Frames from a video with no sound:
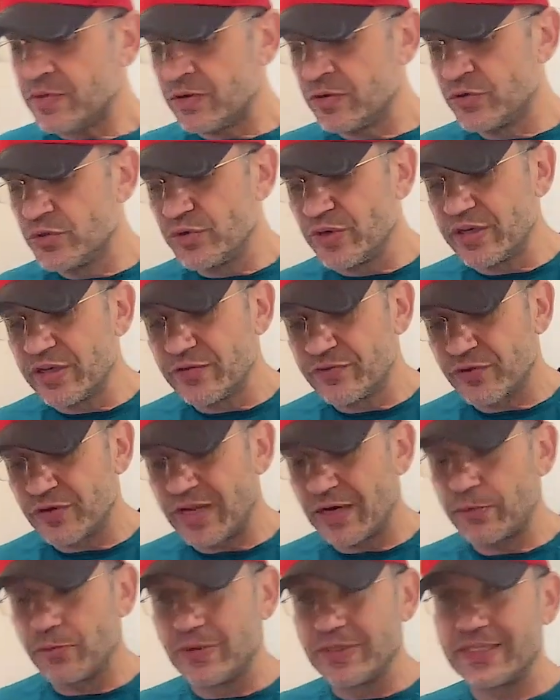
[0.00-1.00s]
You drink it for
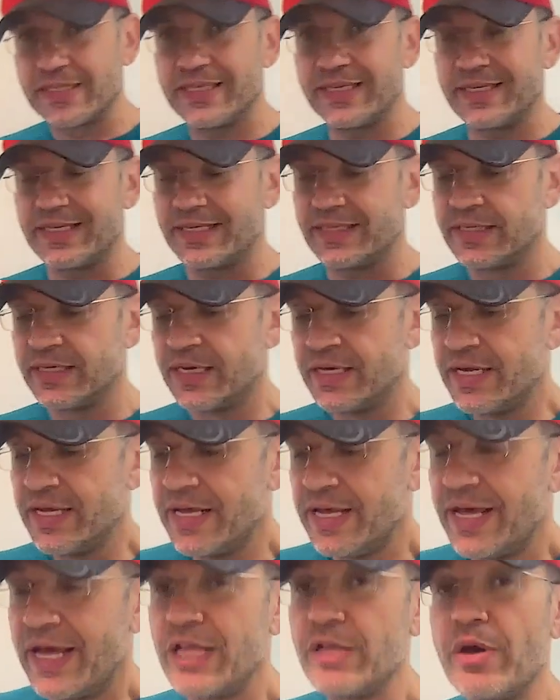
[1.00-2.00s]
like 1 second.
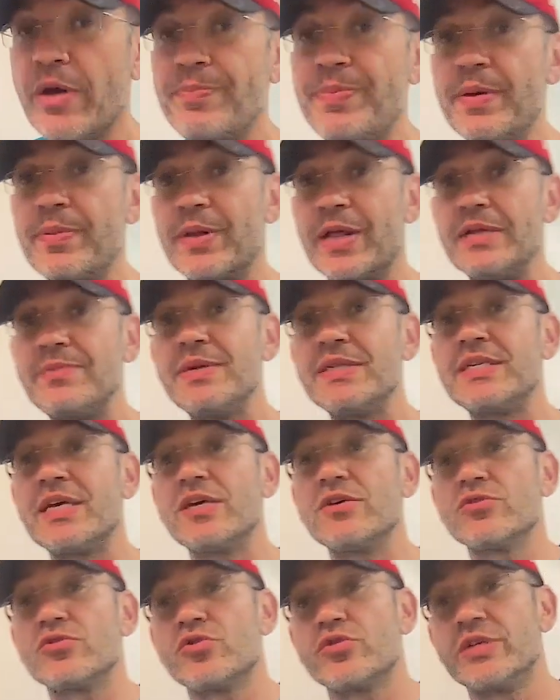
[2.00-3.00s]
Anyway, people, let me
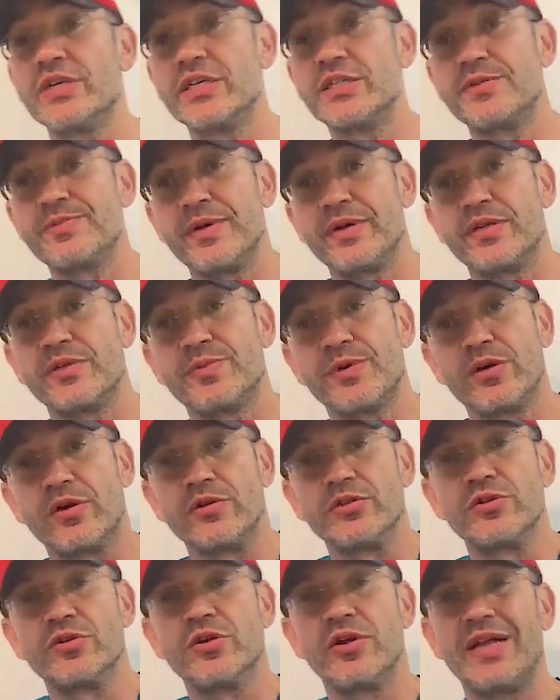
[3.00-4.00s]
take you through the experience
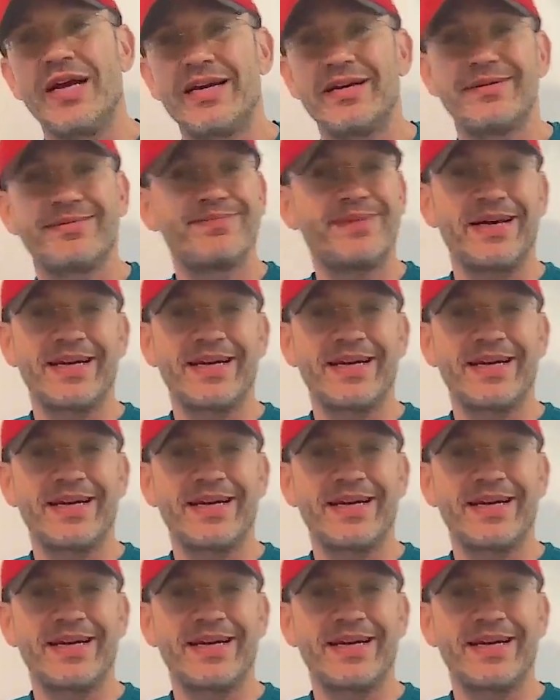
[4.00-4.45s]
because, you know, like,